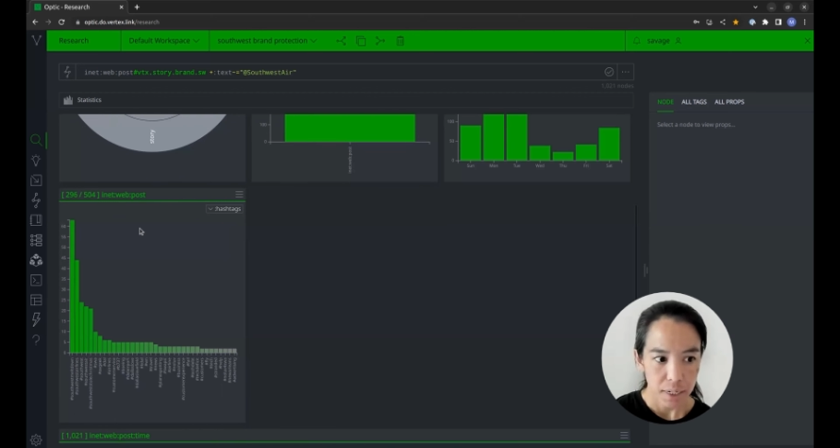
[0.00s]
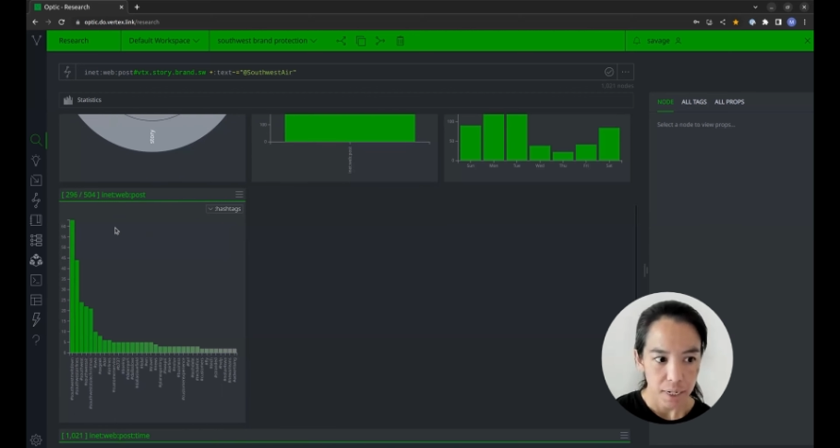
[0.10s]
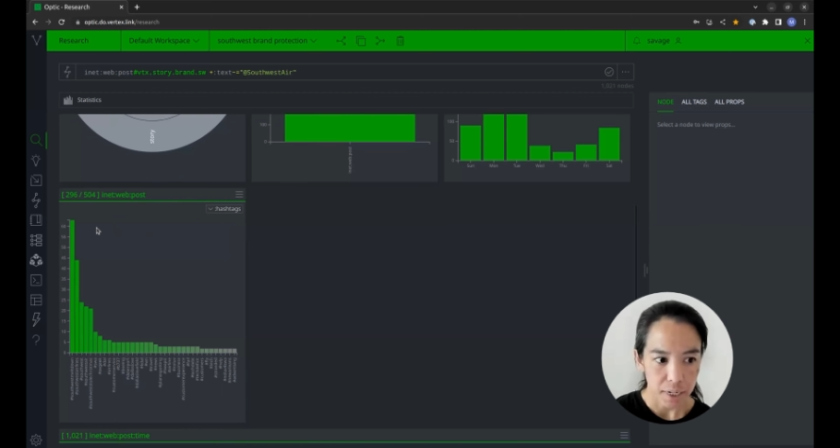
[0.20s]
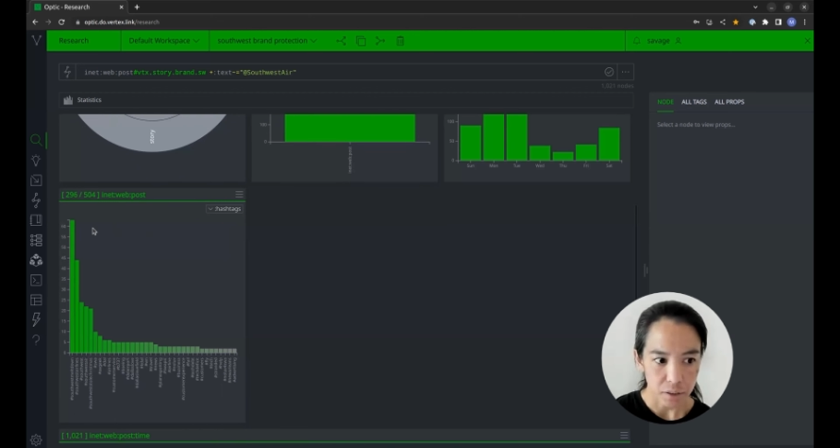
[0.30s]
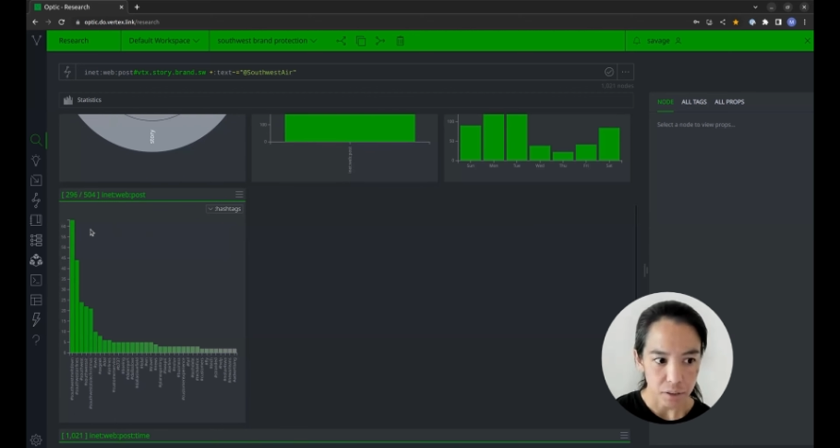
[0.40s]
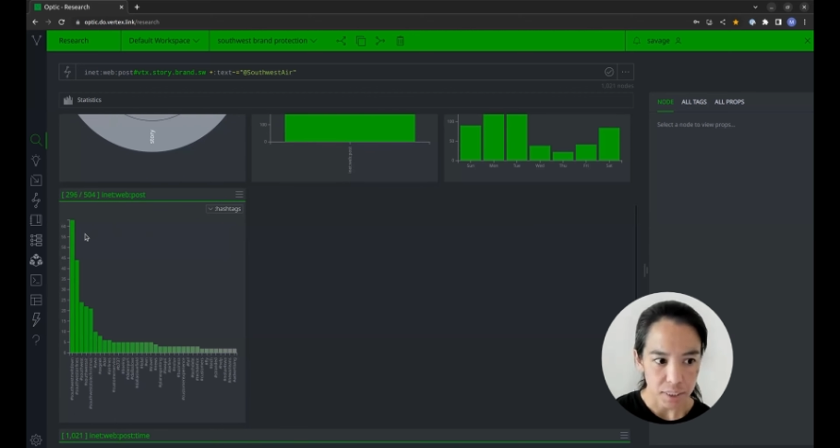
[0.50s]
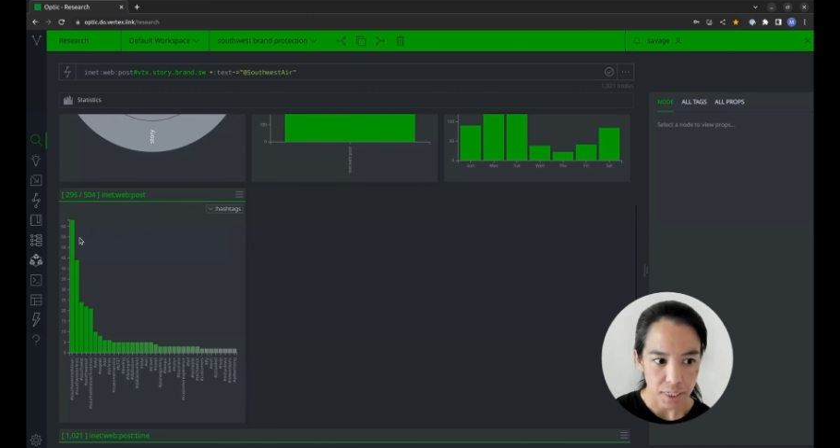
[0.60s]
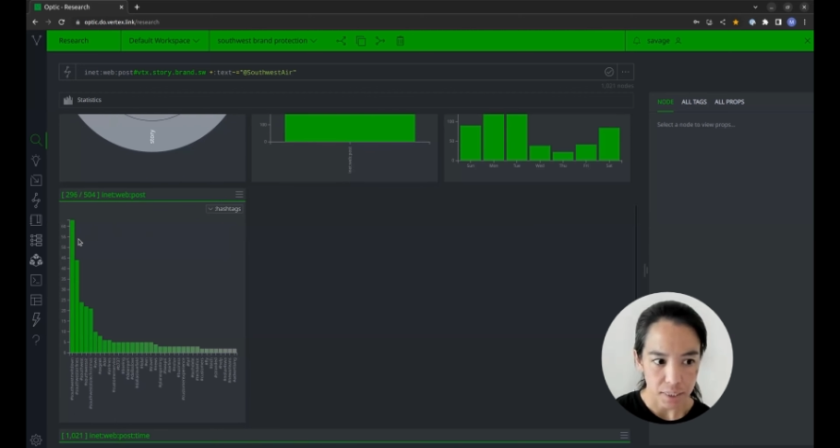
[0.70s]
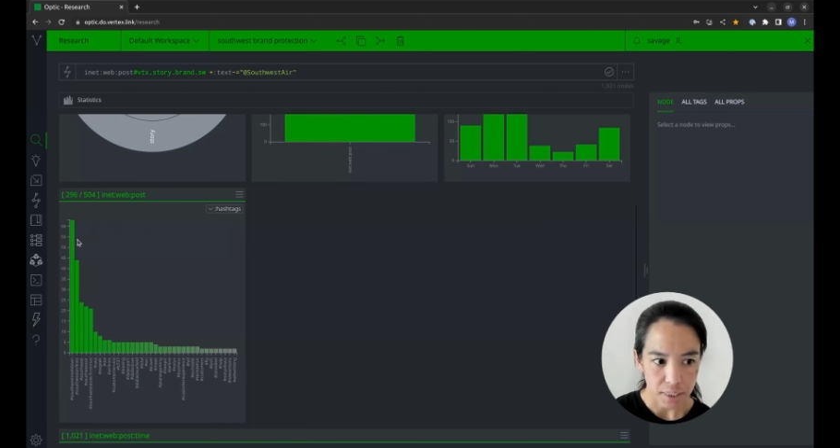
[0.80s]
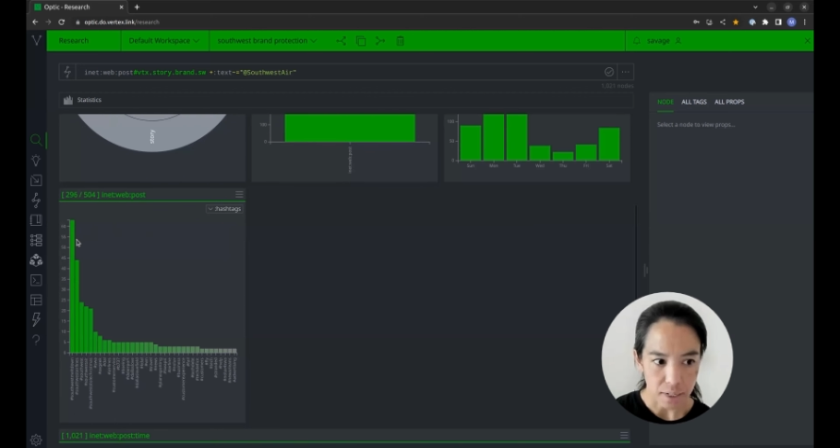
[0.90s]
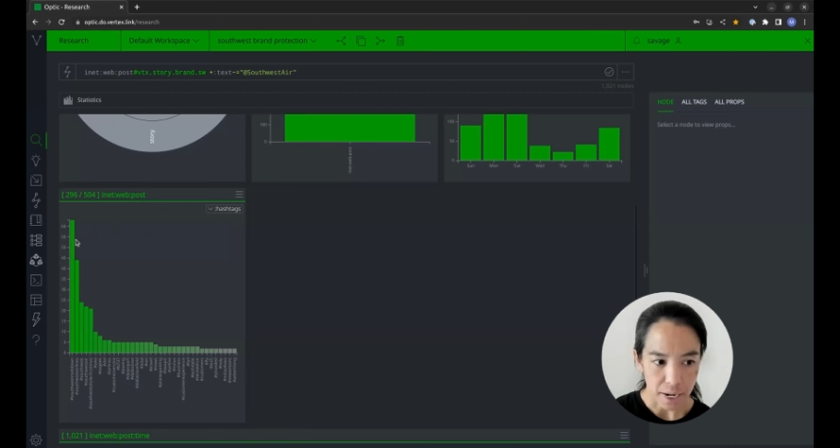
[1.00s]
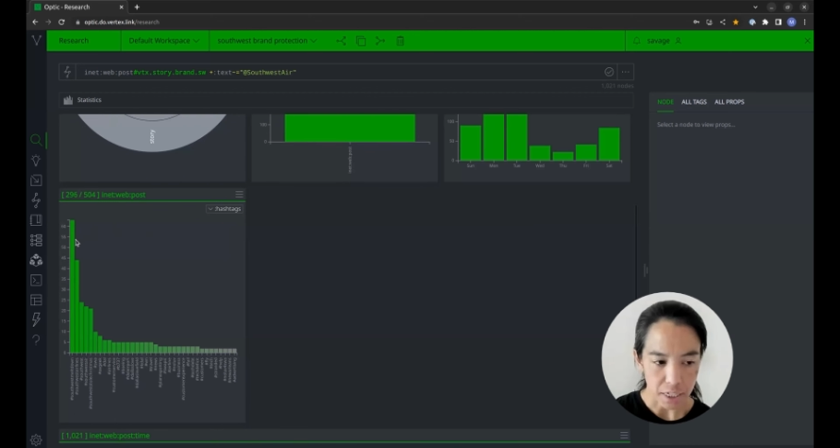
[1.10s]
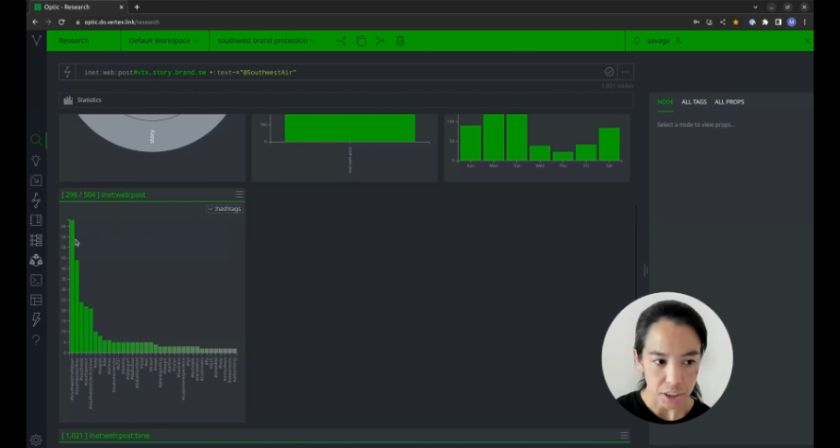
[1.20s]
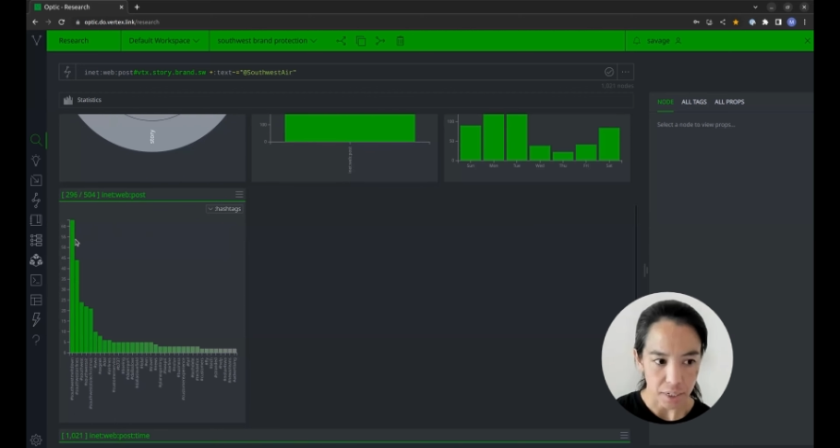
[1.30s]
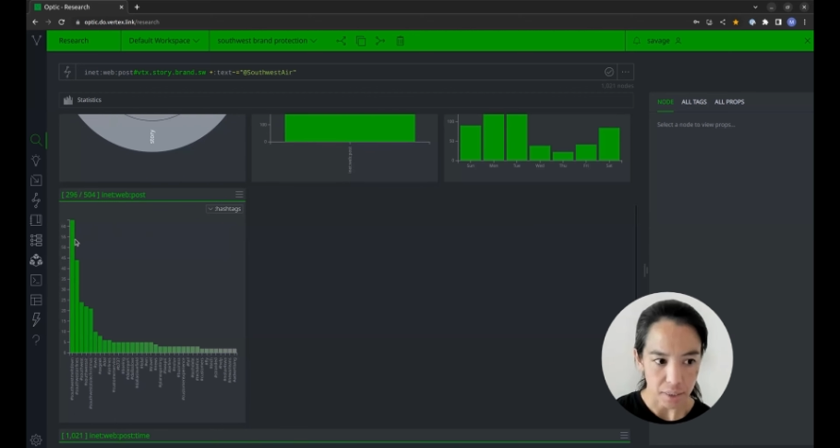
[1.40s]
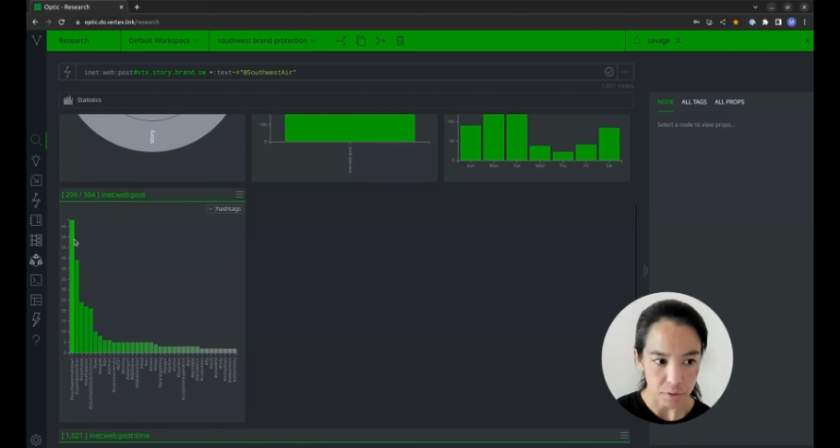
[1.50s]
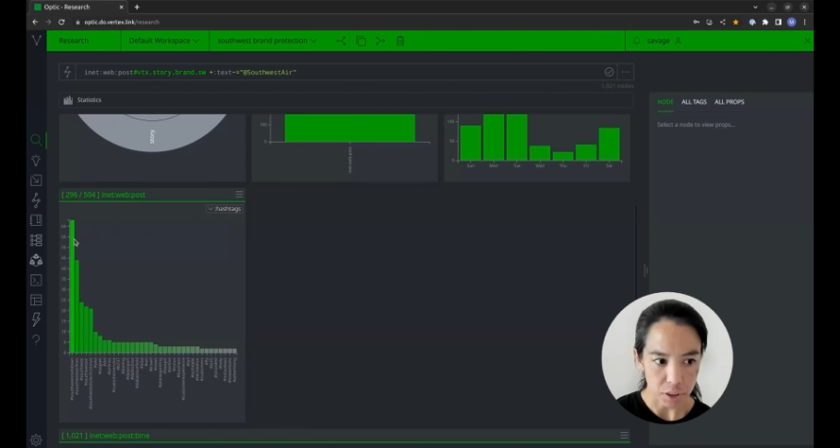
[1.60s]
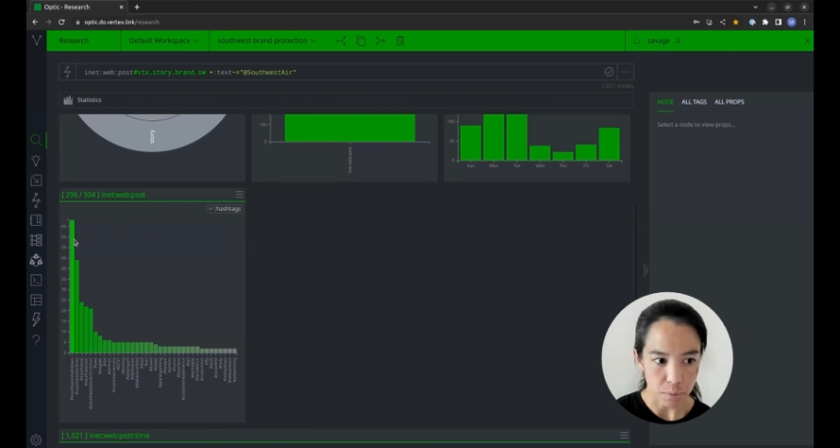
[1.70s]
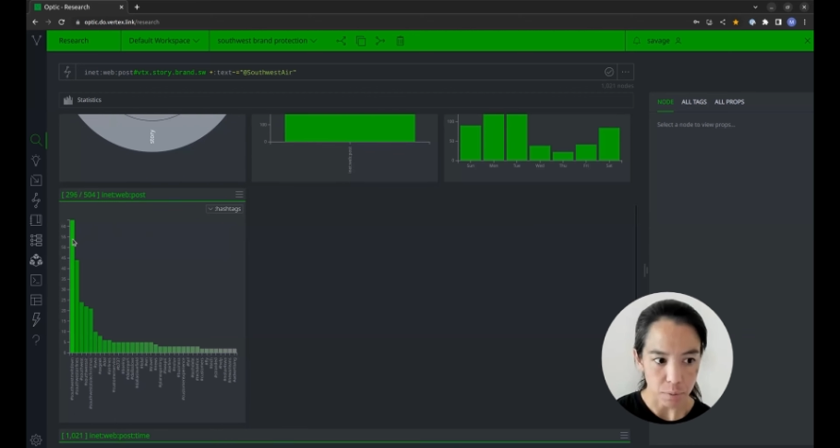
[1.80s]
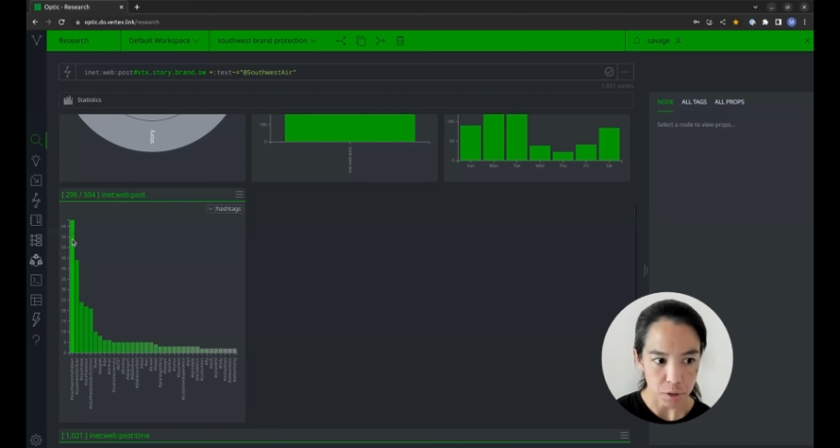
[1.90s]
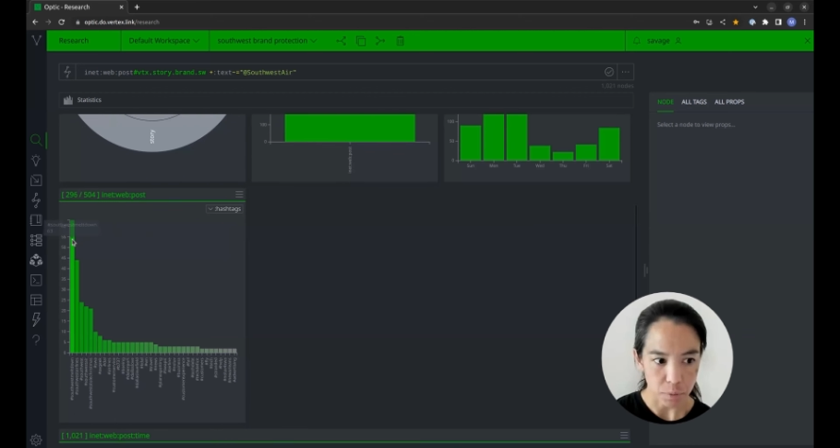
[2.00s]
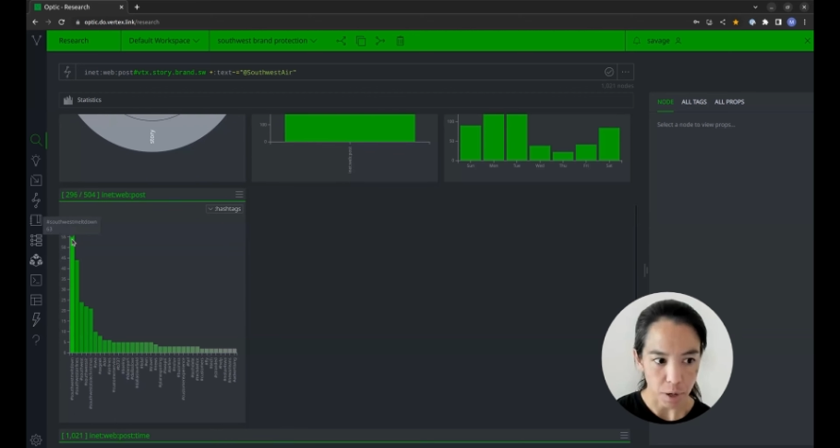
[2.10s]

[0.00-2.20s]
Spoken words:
And it looks like the hashtag that was the most